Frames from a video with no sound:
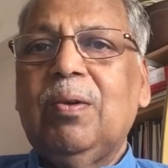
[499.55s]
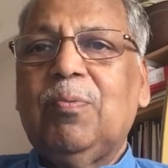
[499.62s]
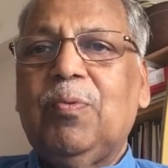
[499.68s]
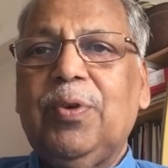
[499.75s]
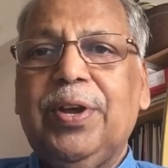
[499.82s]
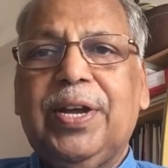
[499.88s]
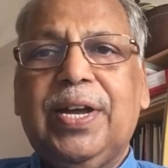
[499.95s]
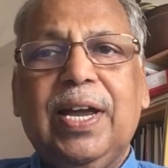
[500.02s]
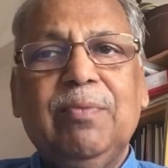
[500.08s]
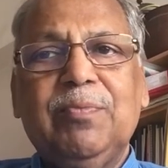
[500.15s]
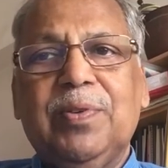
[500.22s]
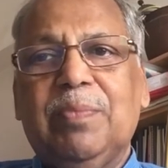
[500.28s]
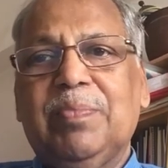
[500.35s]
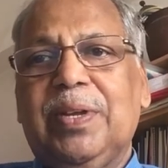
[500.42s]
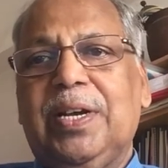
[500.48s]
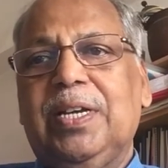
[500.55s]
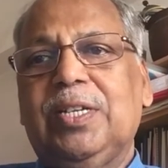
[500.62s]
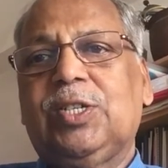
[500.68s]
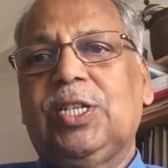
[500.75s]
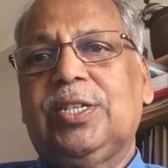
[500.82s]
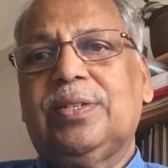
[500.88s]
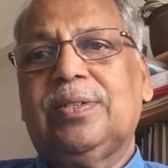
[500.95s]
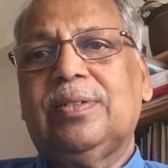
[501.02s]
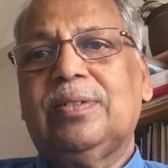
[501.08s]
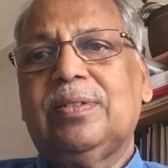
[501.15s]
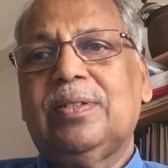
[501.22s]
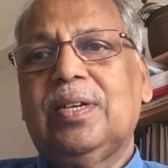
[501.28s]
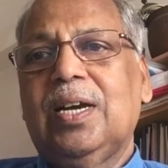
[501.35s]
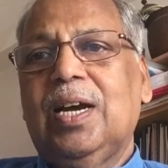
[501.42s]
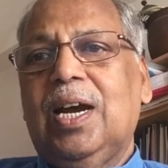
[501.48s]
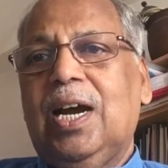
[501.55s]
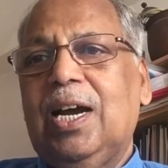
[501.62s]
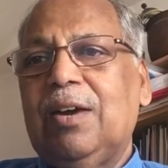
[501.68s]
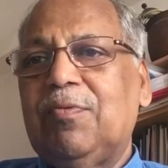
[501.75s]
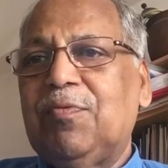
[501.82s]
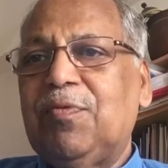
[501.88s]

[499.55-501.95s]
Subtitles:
We came from the nature, and